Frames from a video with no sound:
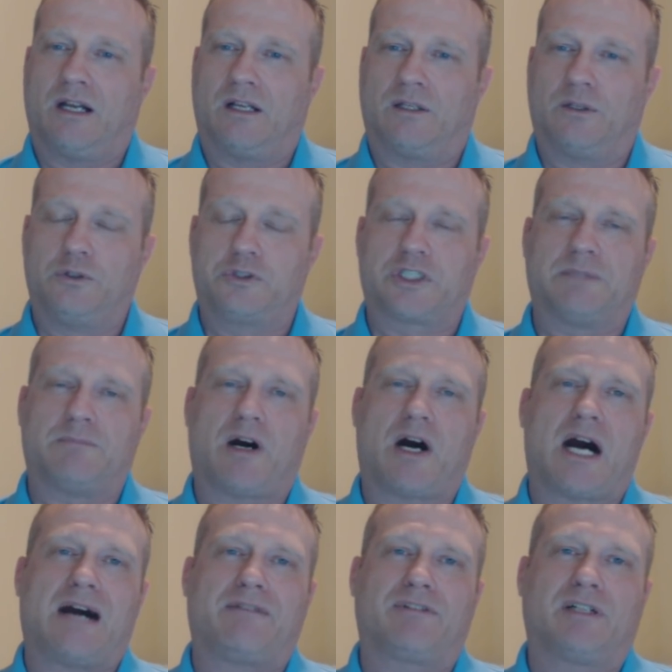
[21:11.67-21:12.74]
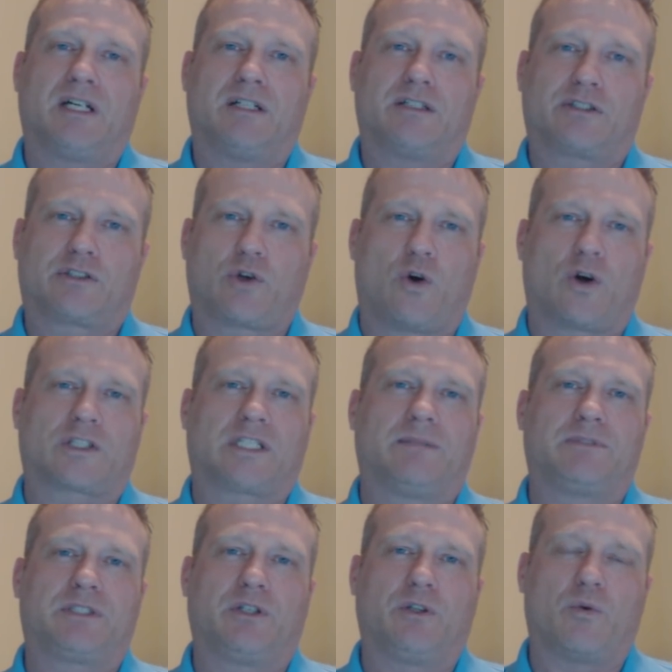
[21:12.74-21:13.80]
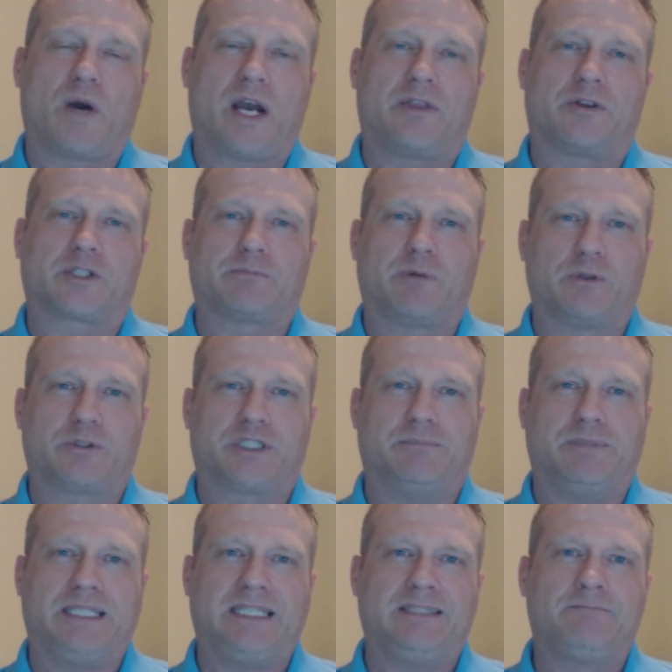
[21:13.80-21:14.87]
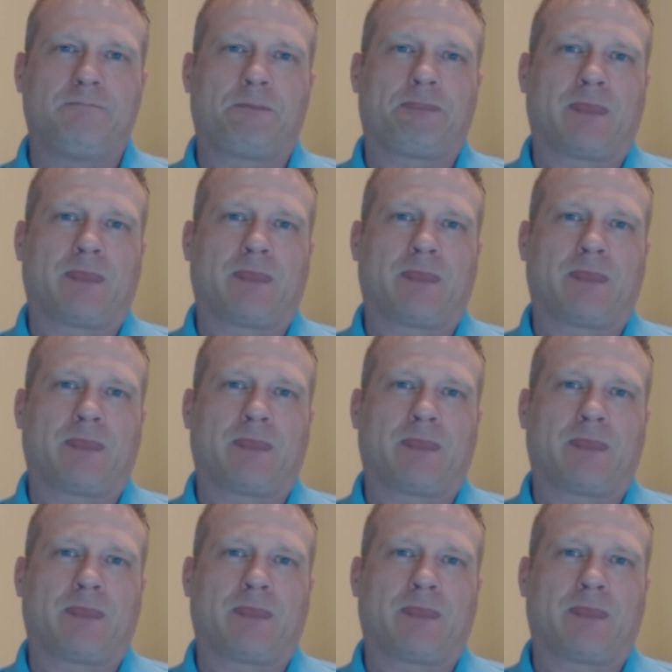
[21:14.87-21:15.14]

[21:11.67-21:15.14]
Loosen them off, torque them to the way they're supposed to be,